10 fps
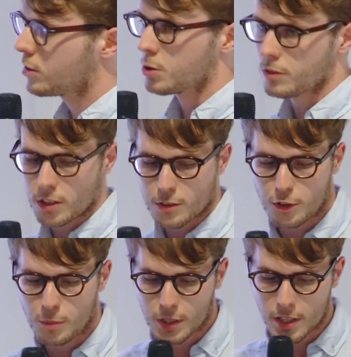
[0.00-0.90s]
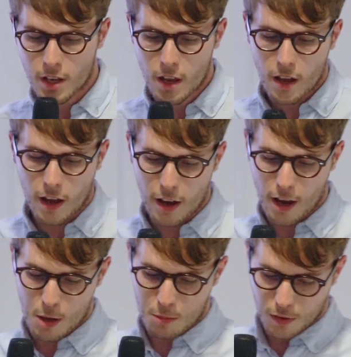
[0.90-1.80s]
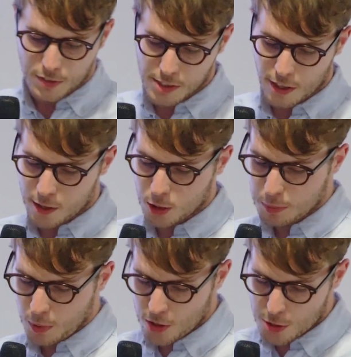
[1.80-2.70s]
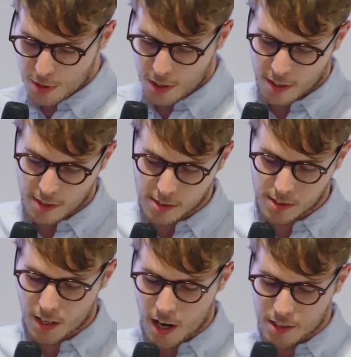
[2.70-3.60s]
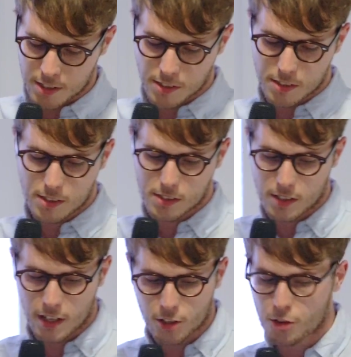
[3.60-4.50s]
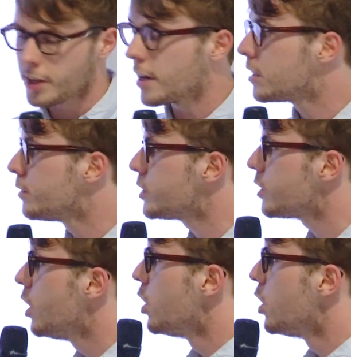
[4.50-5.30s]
sort of like the Fumbly, of startup entrepreneurs, artists and creatives,